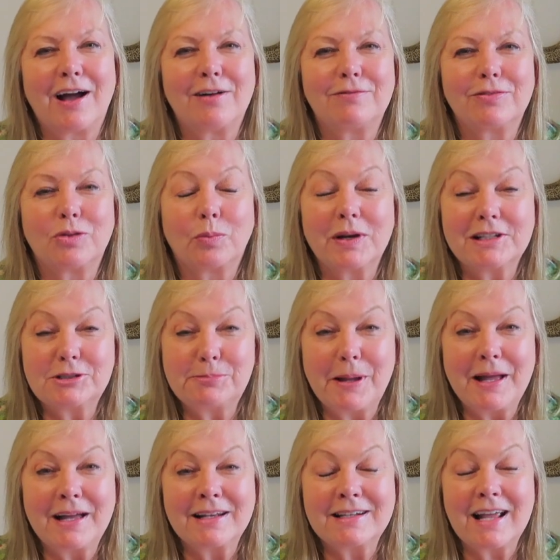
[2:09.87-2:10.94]
of the
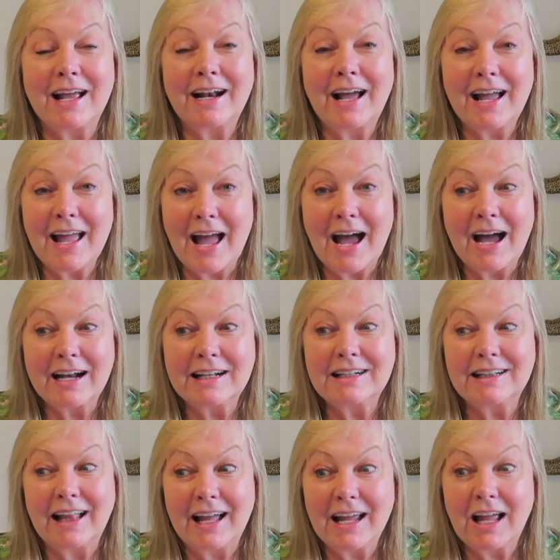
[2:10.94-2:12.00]
waistband and I
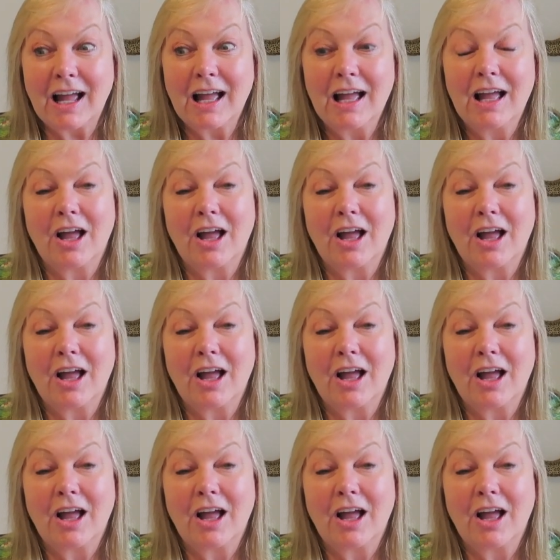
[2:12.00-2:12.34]
added like